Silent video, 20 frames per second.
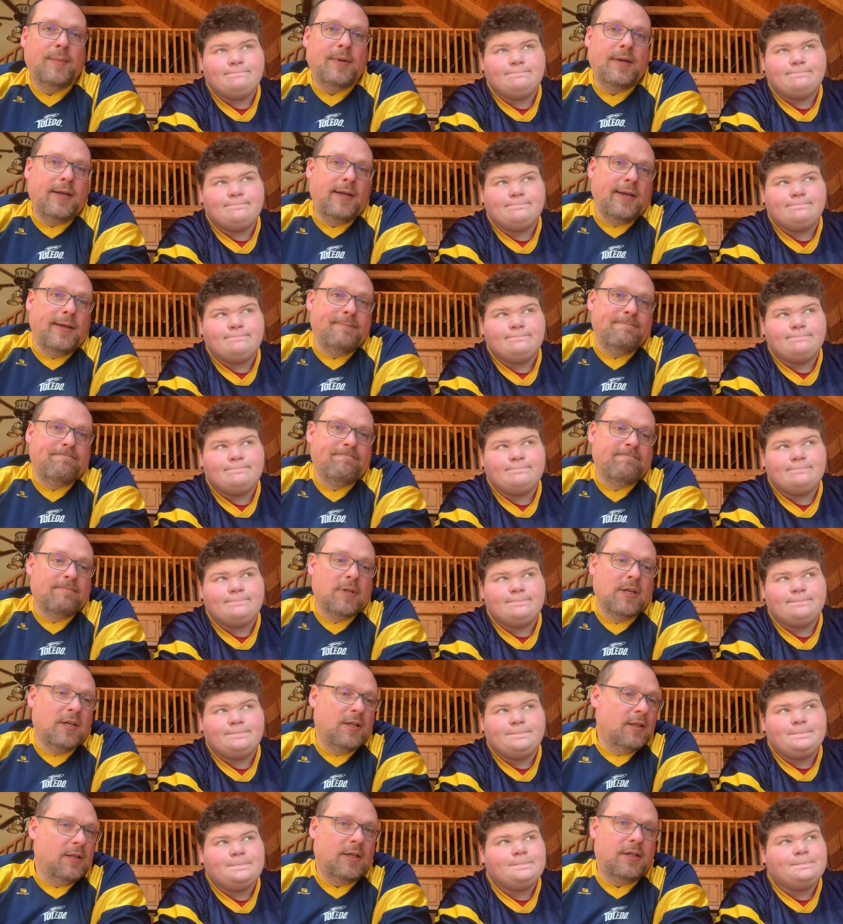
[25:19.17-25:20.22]
Speaker 1: But hey,
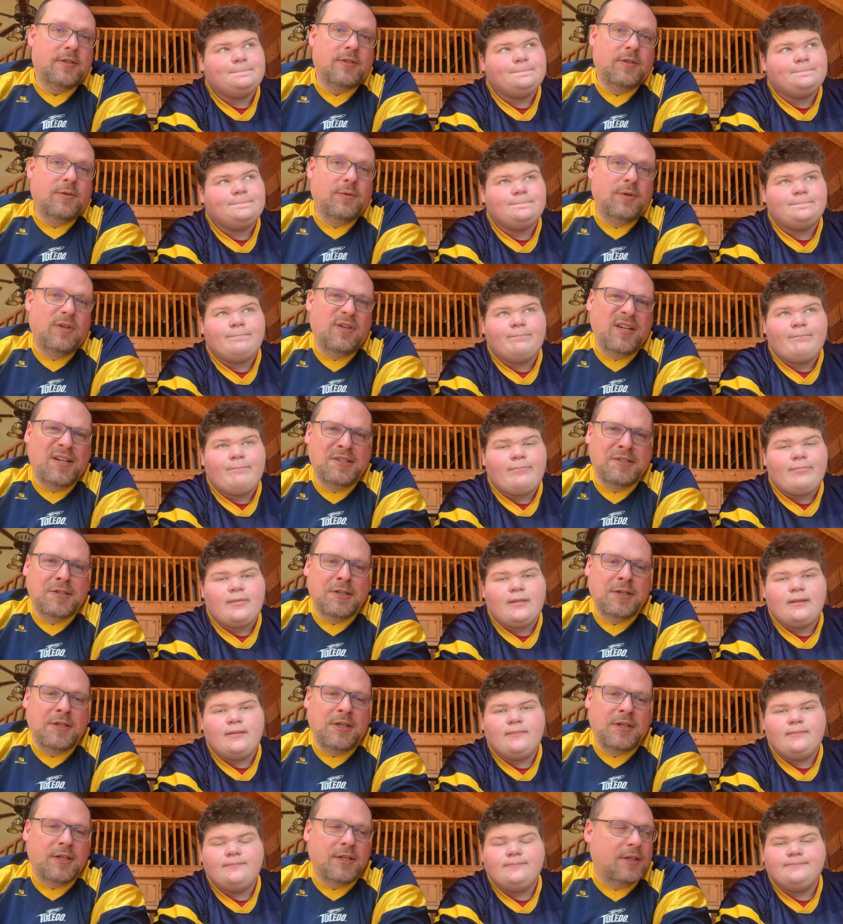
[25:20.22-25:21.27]
let us know what you guys
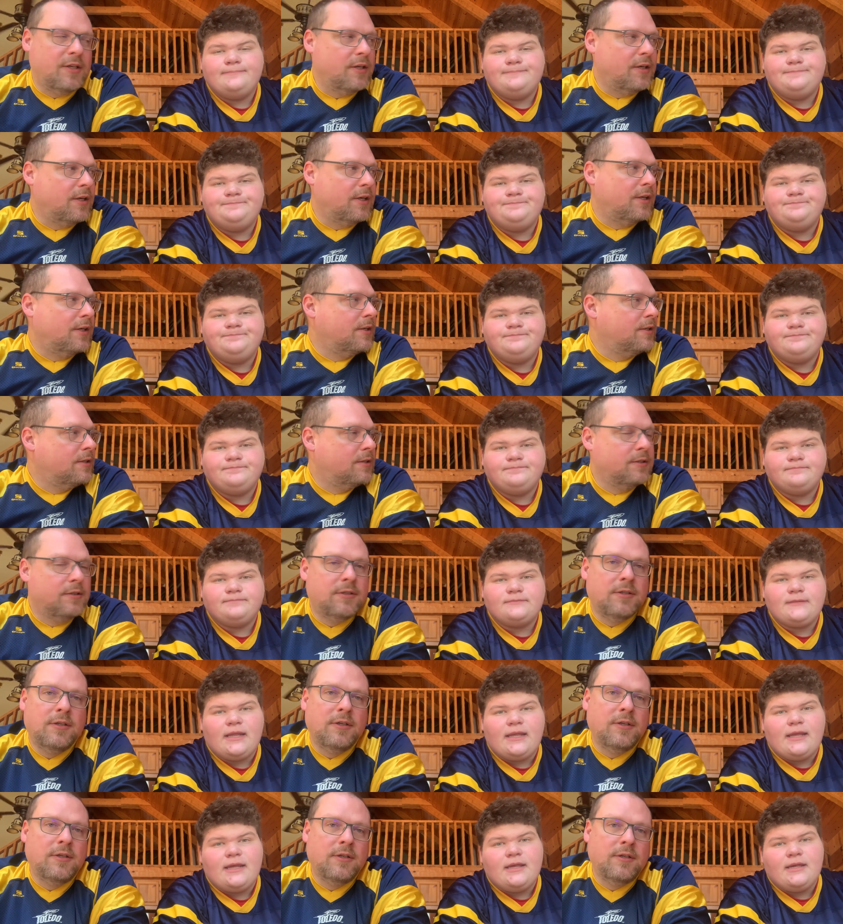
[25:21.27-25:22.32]
think, and uh,
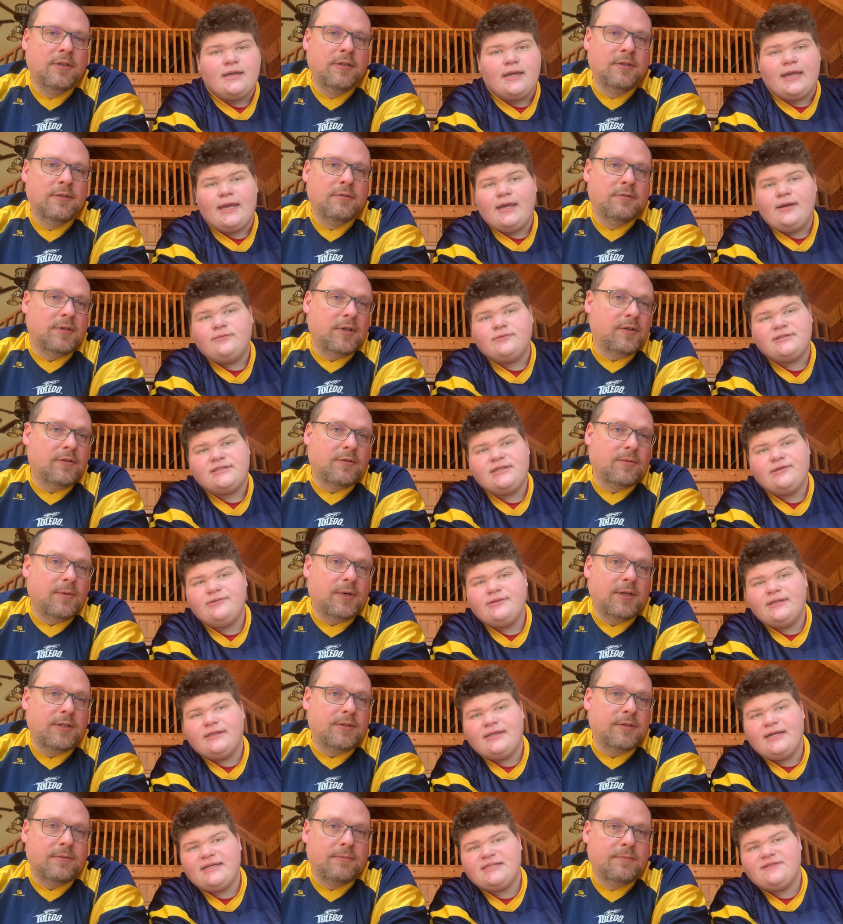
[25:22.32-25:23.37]
yeah, we'll see
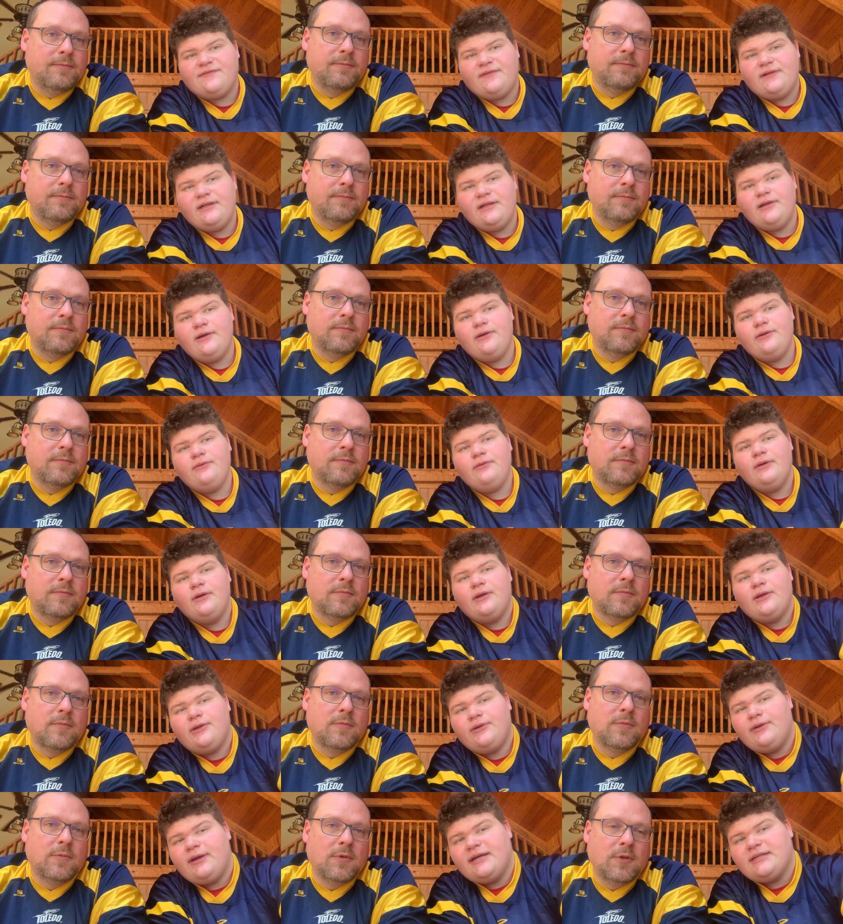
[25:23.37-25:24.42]
you in the next video.
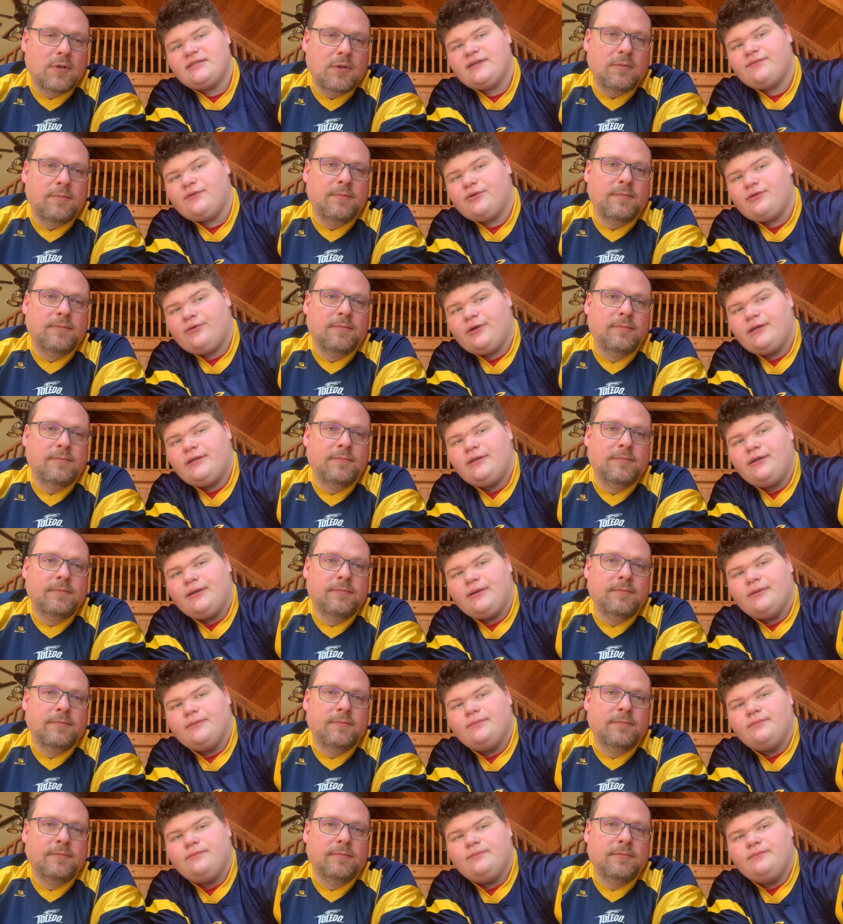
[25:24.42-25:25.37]
You guys have a great day.